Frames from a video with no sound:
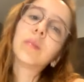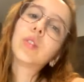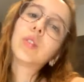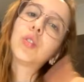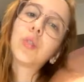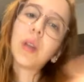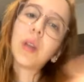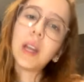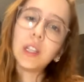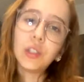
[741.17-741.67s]

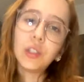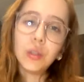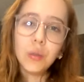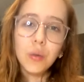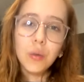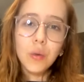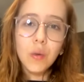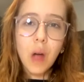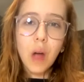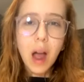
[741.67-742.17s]
try
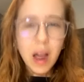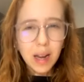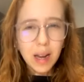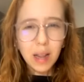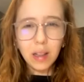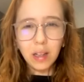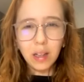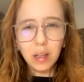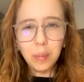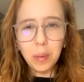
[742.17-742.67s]
to add a
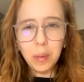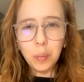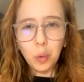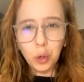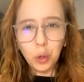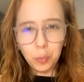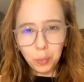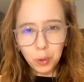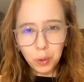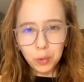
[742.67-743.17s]
little bit
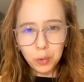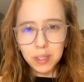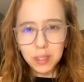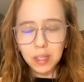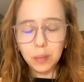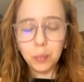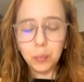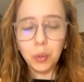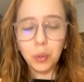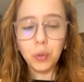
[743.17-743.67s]
more
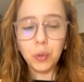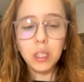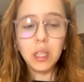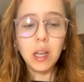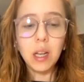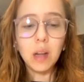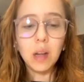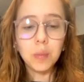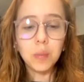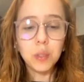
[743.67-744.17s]
protein. Protein
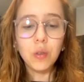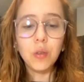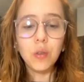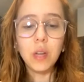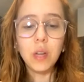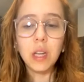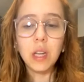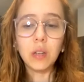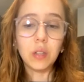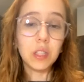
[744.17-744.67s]
helps you
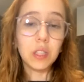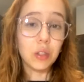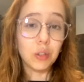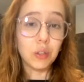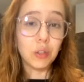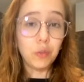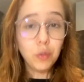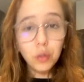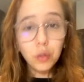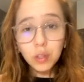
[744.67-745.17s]
increase your
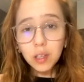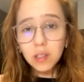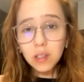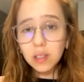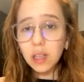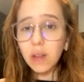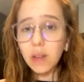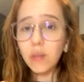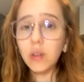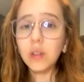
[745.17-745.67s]
fullness
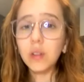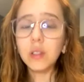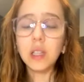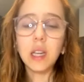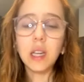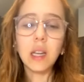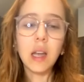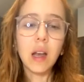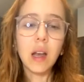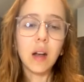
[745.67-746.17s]
levels.
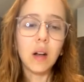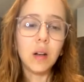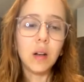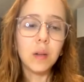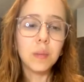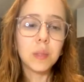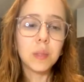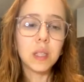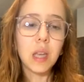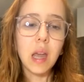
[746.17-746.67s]
It
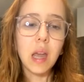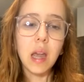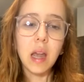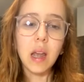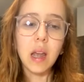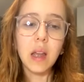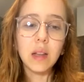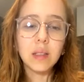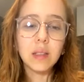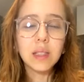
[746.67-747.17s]
helps
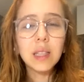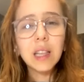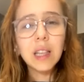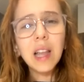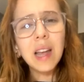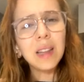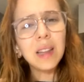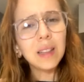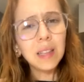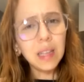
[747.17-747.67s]

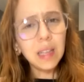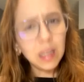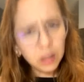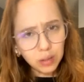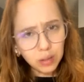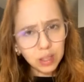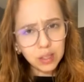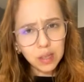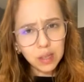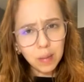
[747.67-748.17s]
slightly
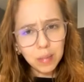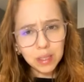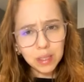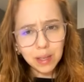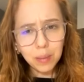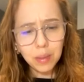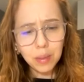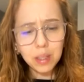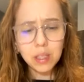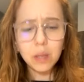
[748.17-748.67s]
increase the
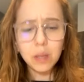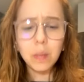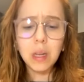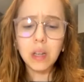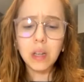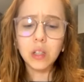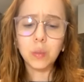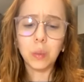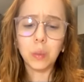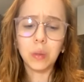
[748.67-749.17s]
metabolism
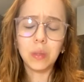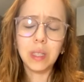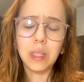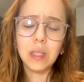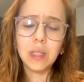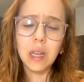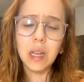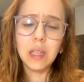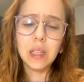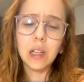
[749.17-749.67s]
because protein
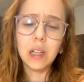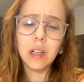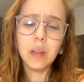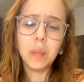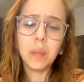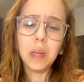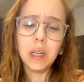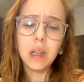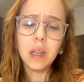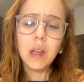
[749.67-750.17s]
takes a little bit